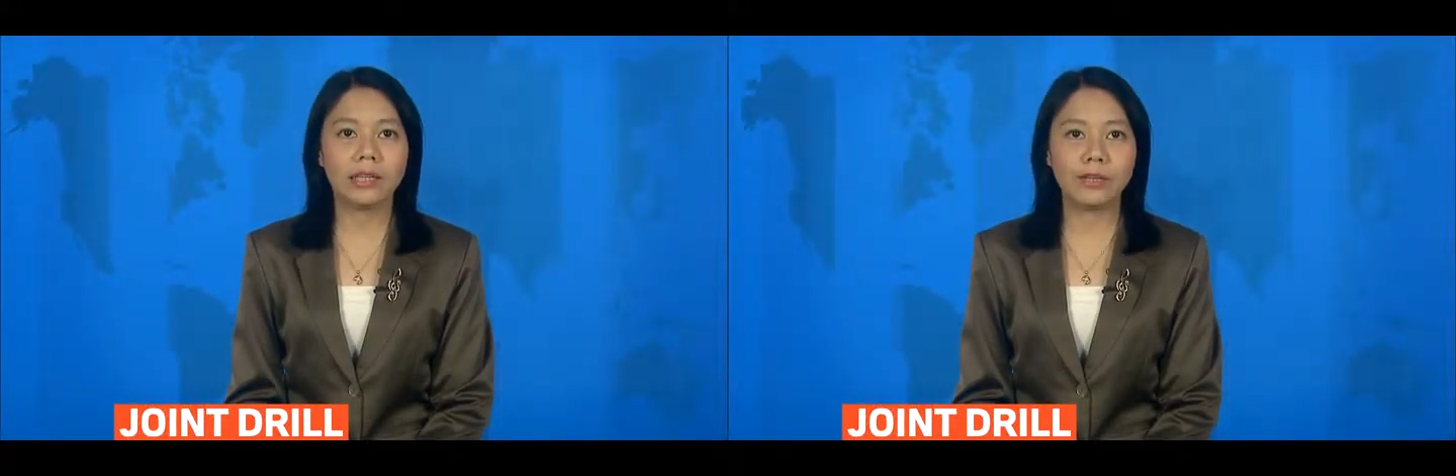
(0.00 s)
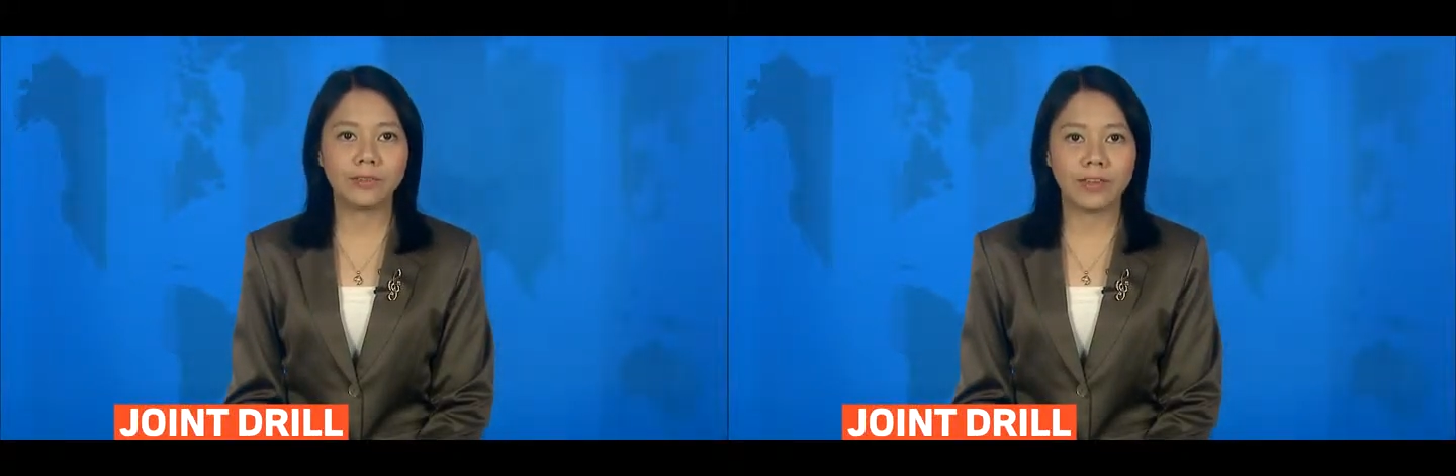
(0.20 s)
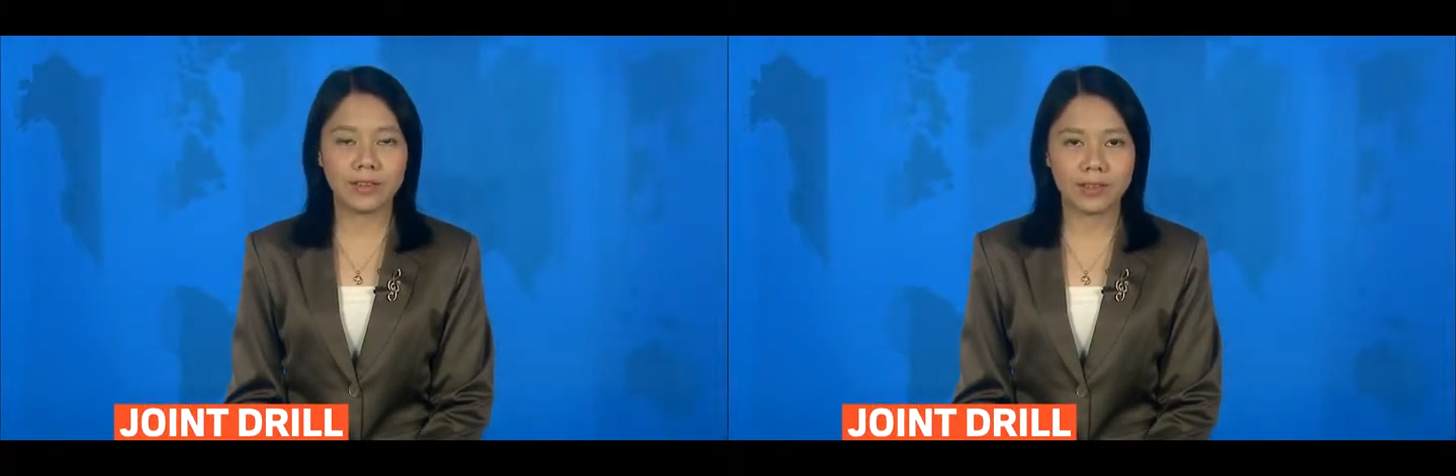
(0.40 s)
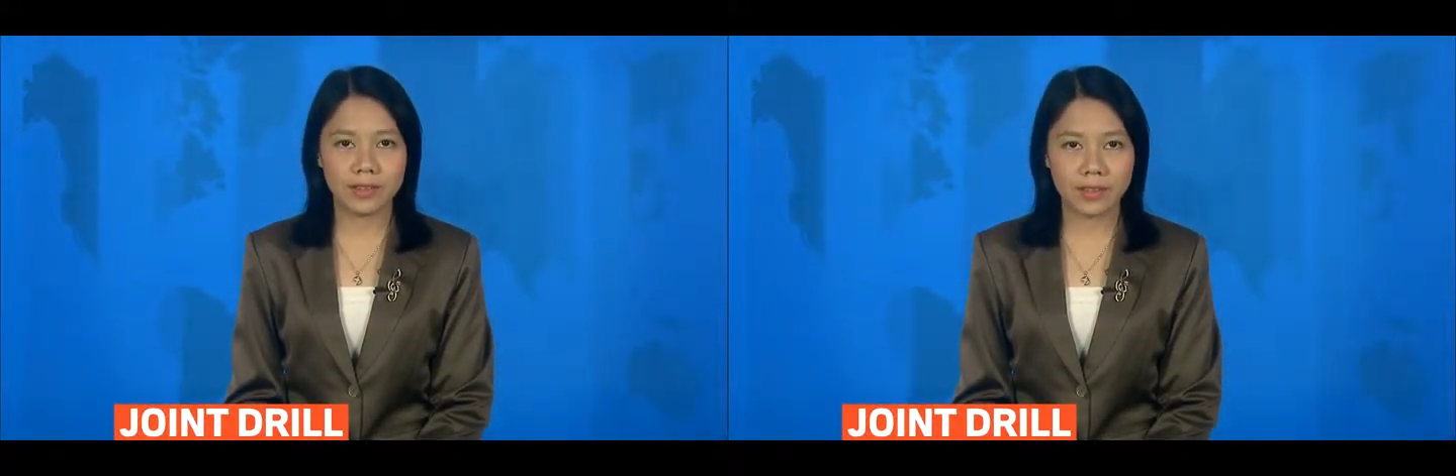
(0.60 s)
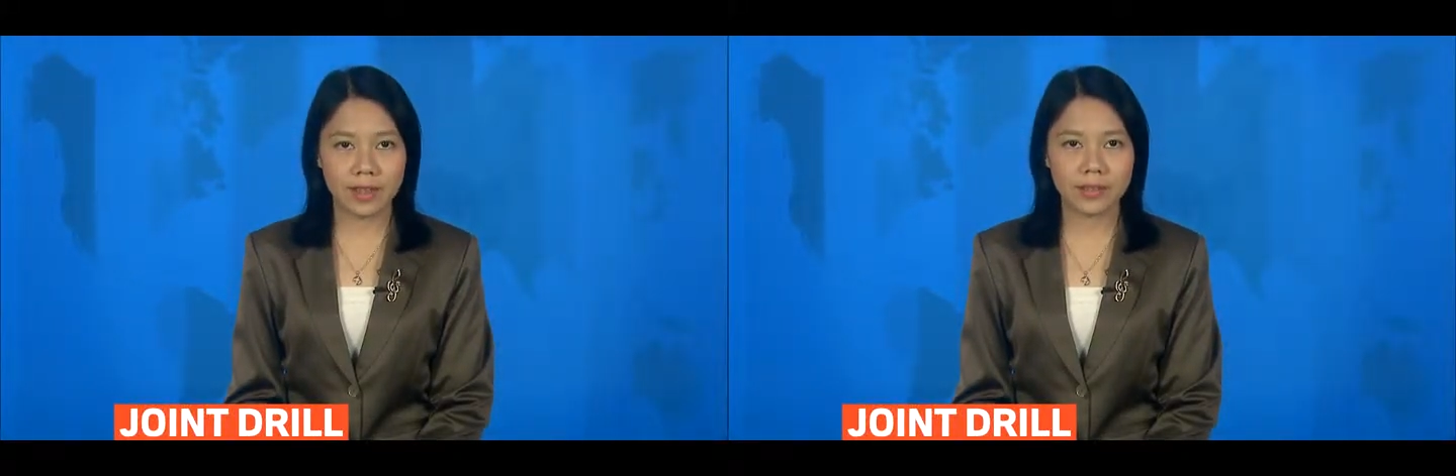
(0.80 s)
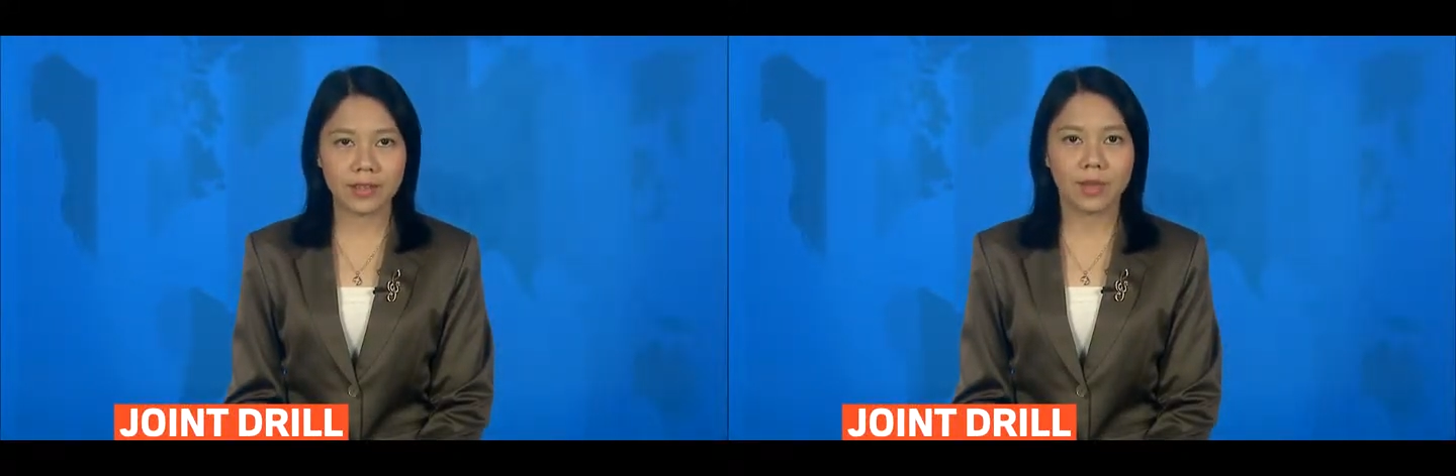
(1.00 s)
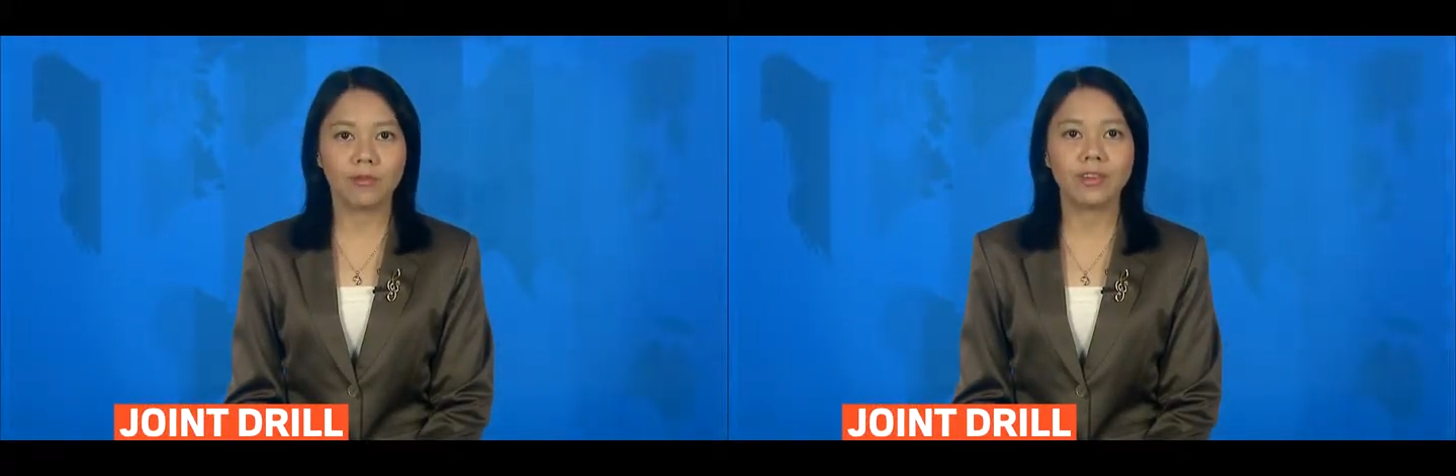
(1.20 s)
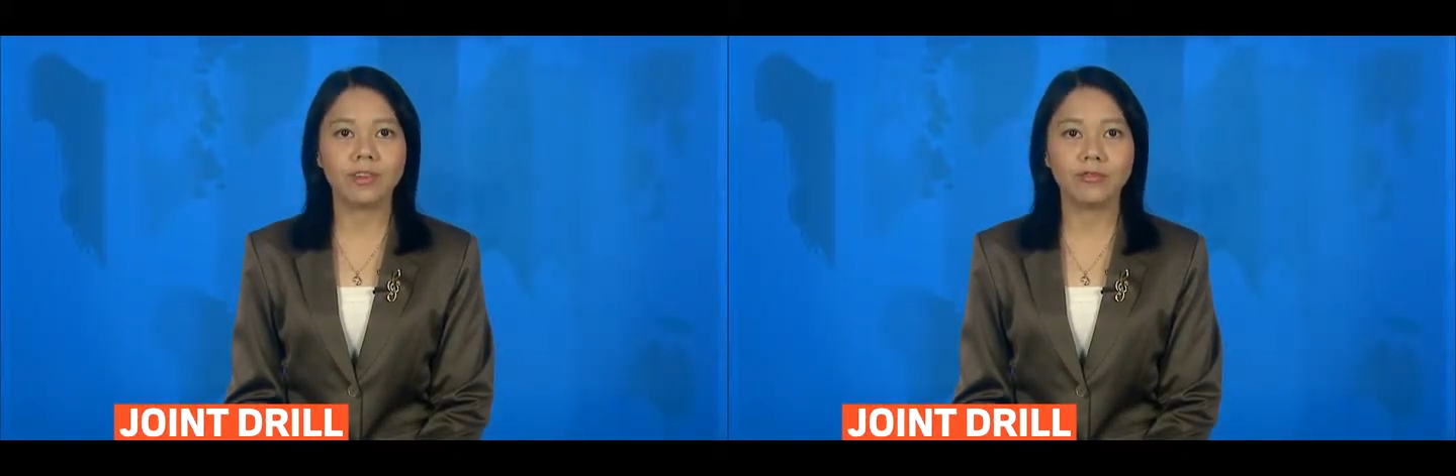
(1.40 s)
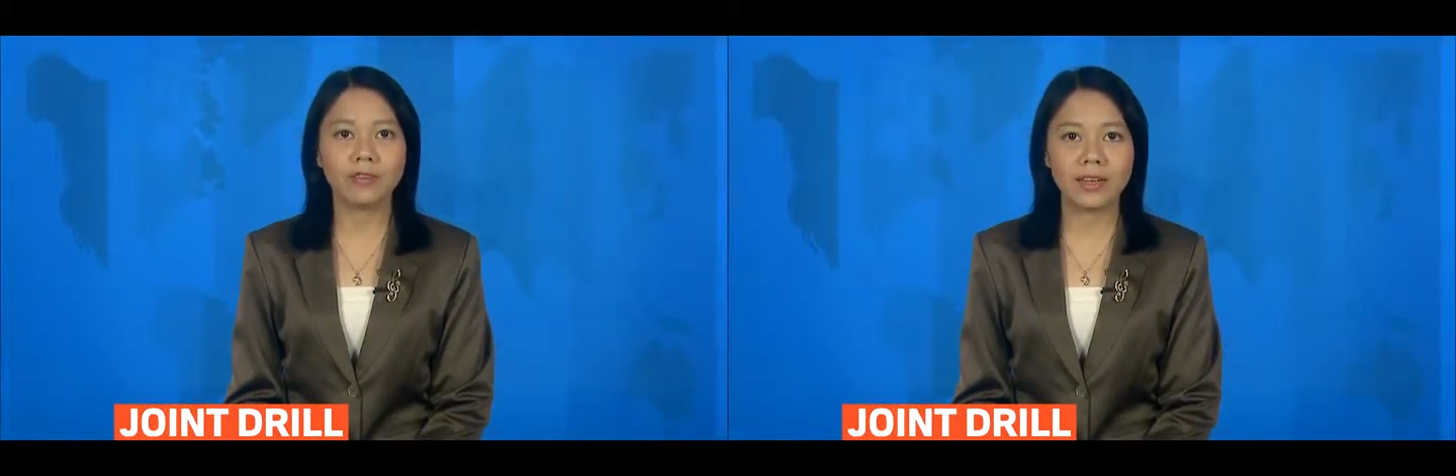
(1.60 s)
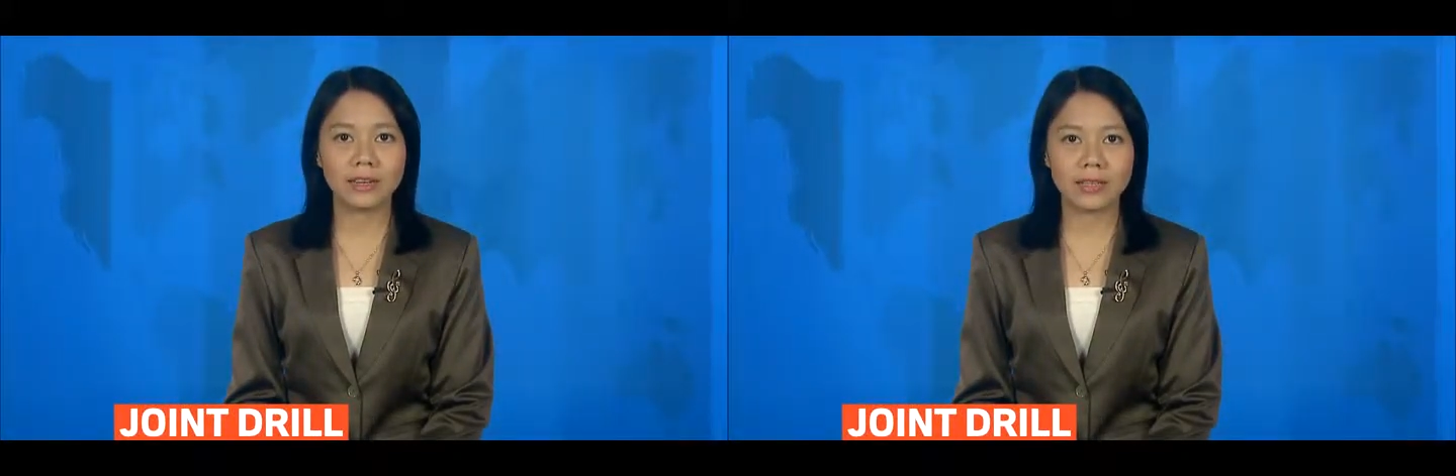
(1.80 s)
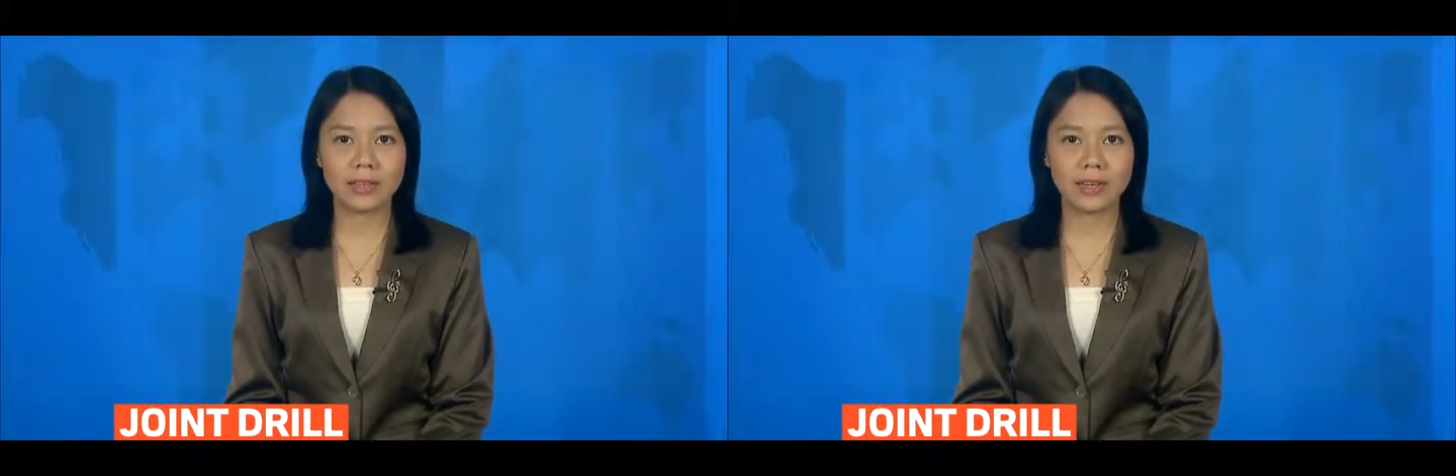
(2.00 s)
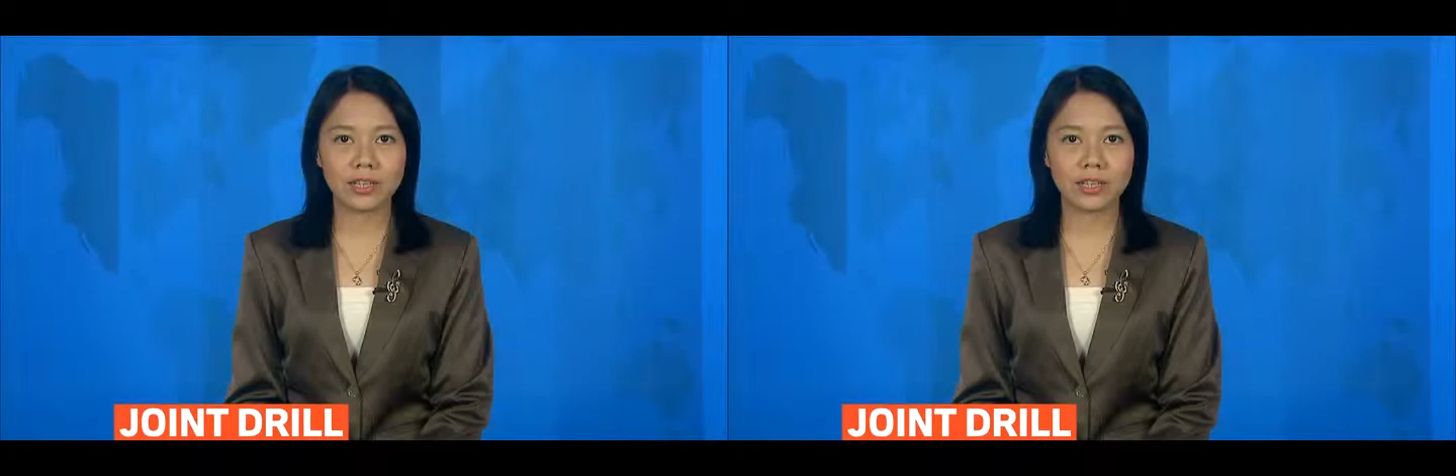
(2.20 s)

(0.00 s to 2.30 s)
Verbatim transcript: naval exercise with the United States